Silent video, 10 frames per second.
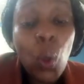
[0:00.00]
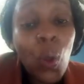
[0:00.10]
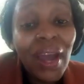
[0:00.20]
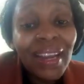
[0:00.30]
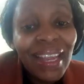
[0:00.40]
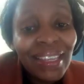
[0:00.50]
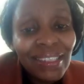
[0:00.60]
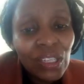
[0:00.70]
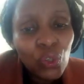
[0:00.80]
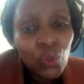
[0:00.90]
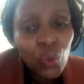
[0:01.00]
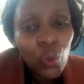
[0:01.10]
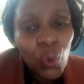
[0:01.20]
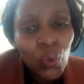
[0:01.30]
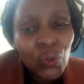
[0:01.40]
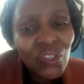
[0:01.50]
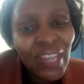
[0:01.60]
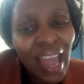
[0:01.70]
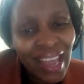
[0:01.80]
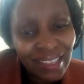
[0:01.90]
organizational
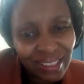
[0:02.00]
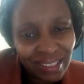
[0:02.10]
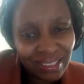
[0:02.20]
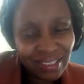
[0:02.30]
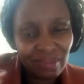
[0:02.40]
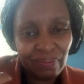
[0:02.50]
charts.